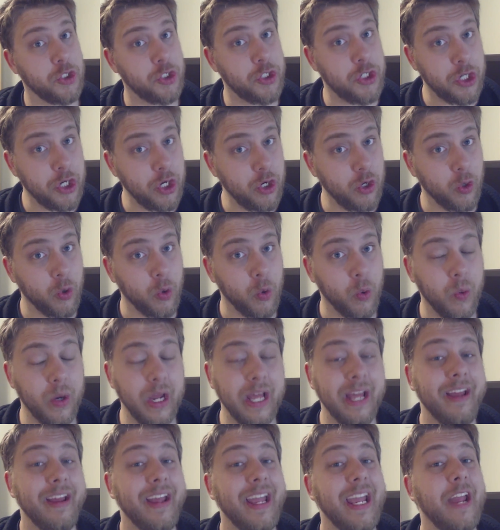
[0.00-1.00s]

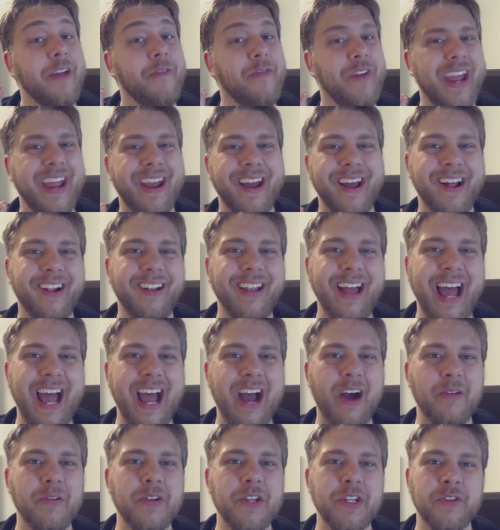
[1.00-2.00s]
Two, if a
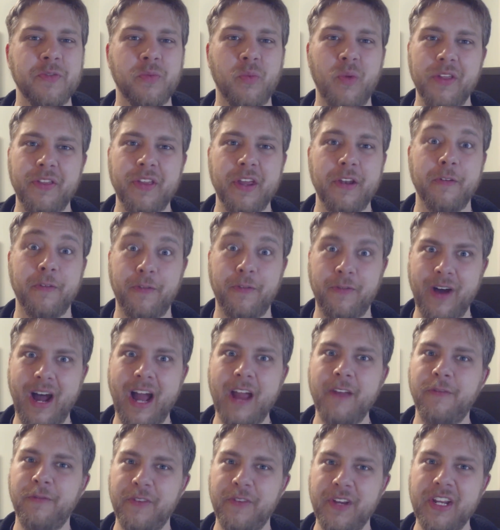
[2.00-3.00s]
Hellhound is within
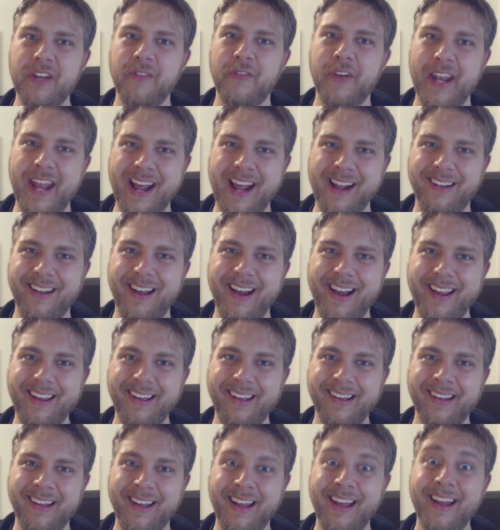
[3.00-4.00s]
5 feet of an
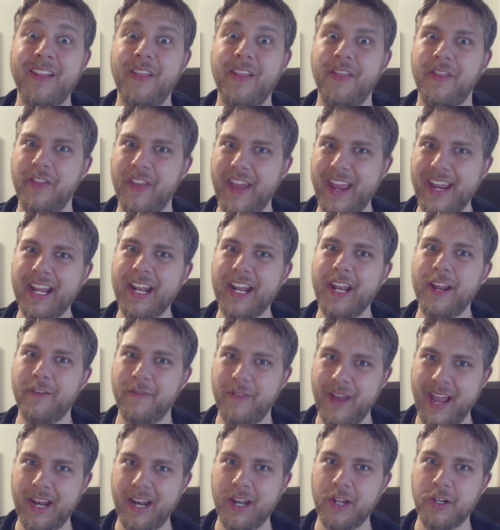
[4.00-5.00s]
ally, they get
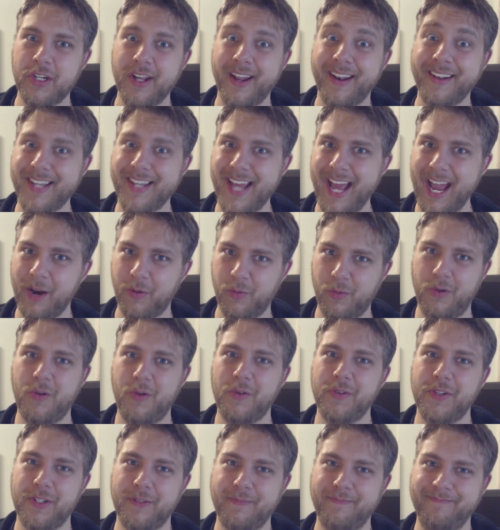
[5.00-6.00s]
advantage on attack
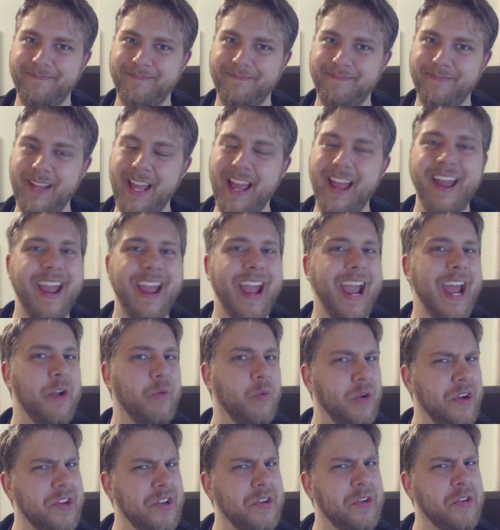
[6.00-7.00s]
rolls. And
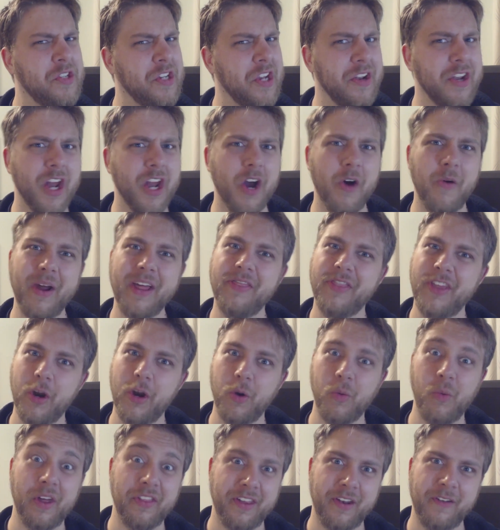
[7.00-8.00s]
wouldn't you know it,
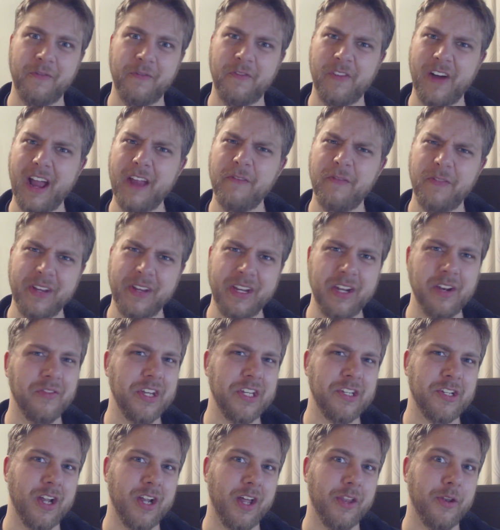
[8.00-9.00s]
they're within 5 feet of
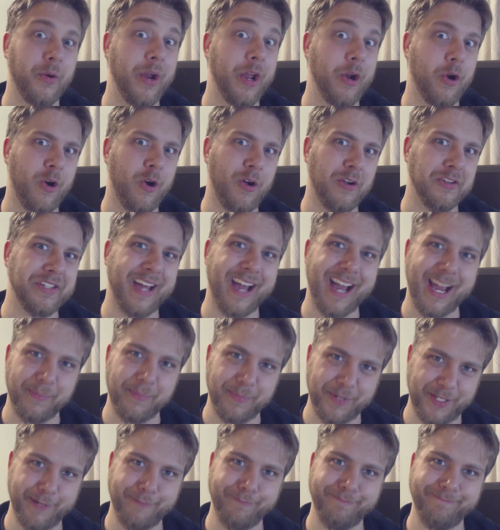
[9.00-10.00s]
each other at all
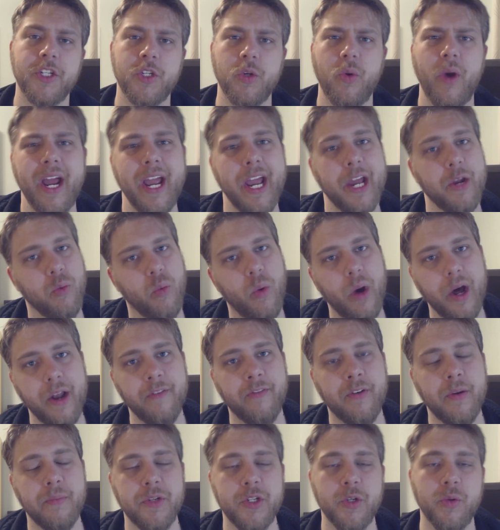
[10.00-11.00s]
times. So I had one
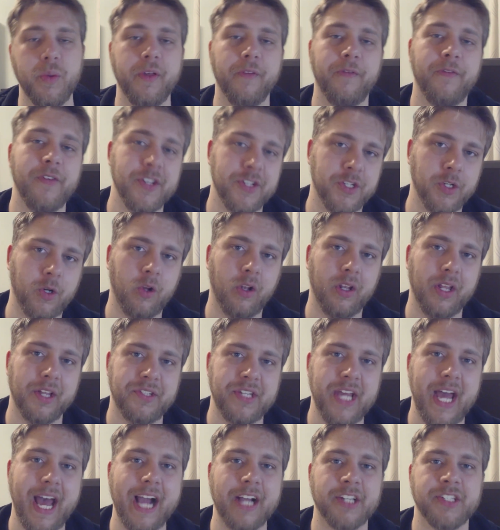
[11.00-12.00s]
of them do the physical
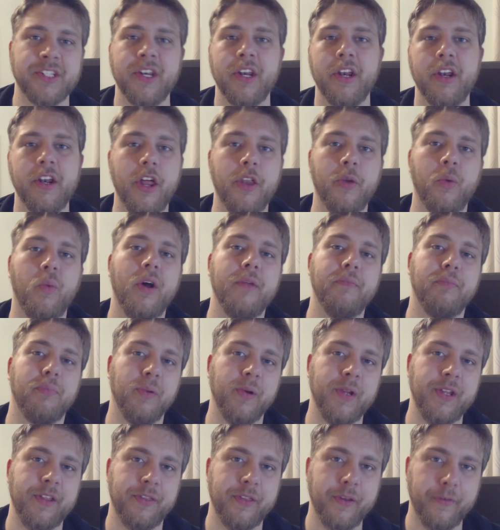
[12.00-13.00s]
attacks and another one
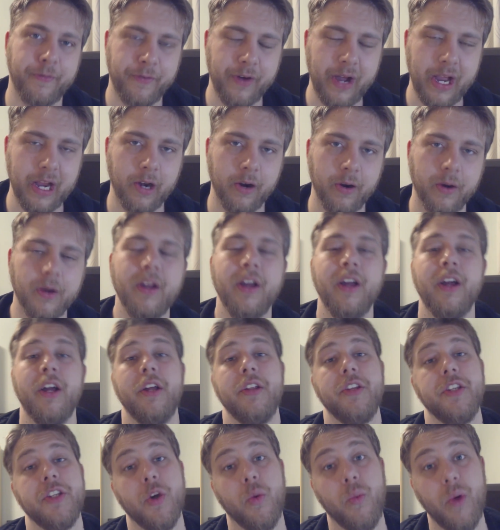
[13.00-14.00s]
breathe the fire,
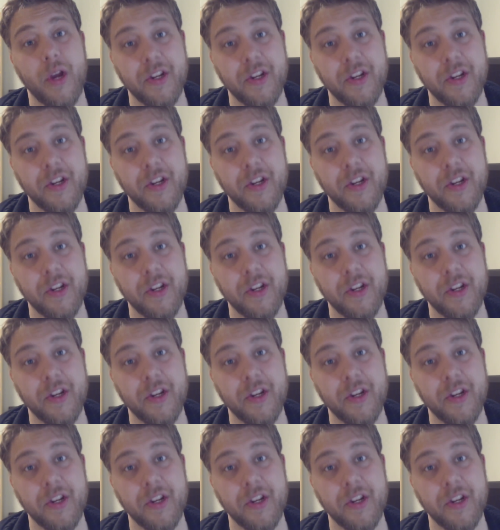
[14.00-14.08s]
to